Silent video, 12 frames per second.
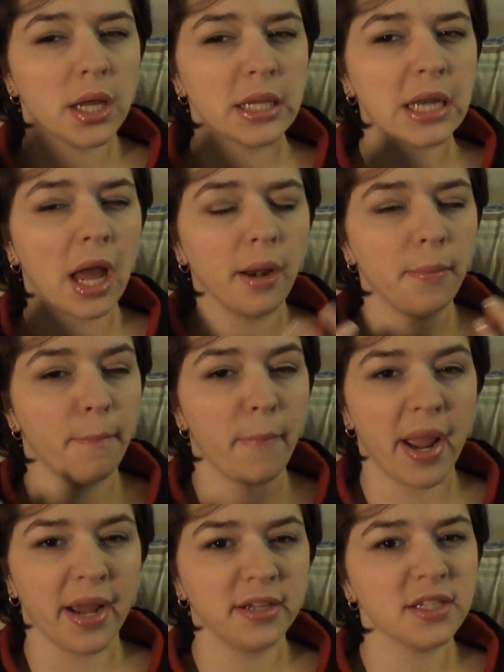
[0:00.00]
not
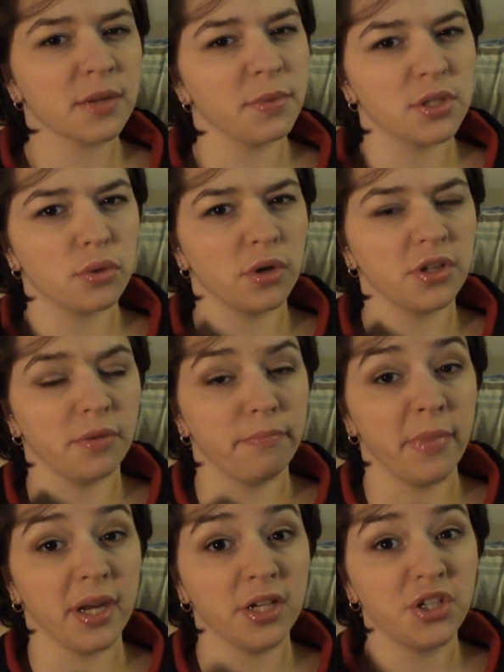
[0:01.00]
mask, but sort of
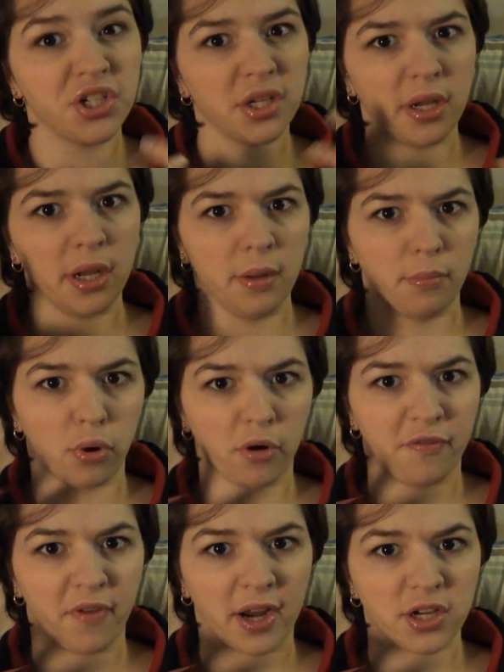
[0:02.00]
diminish
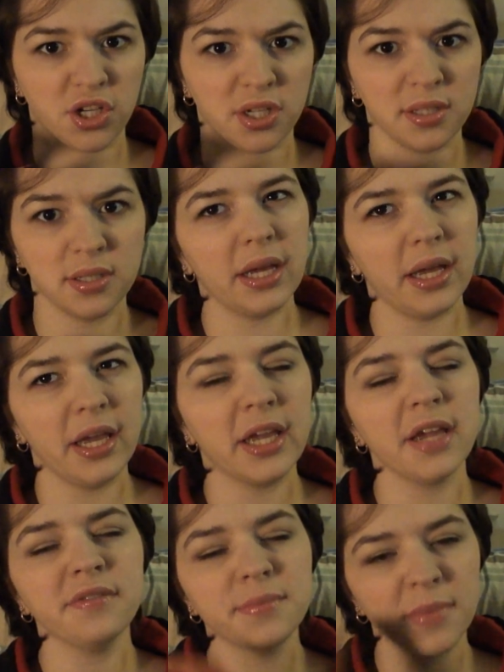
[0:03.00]
imperfections. It
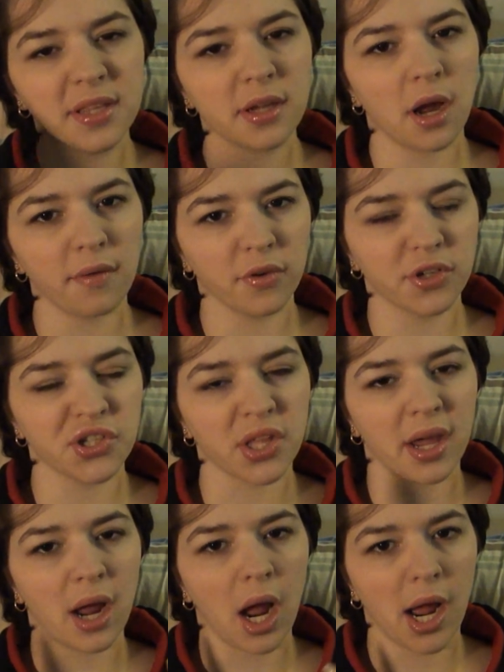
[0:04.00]
gives me the coverage
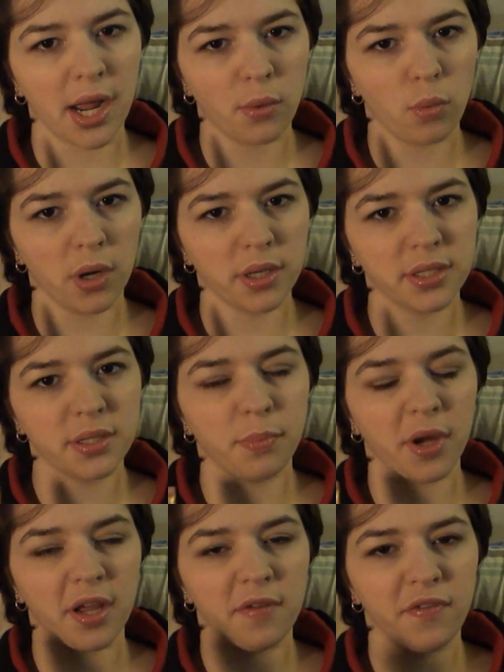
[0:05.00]
that I want,
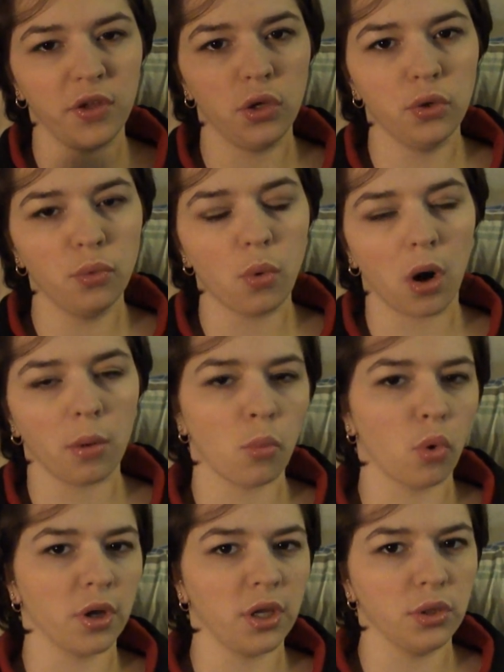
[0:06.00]
but if you are
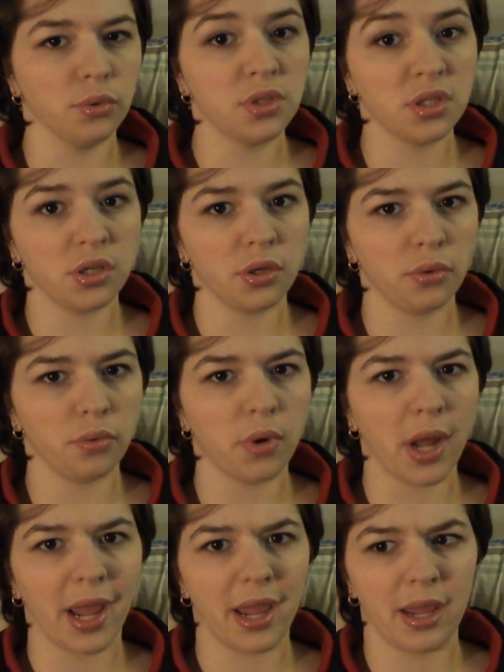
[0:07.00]
more used to
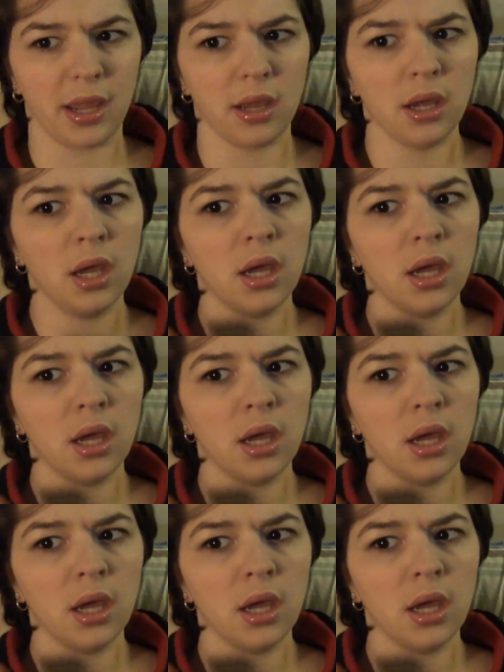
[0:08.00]
a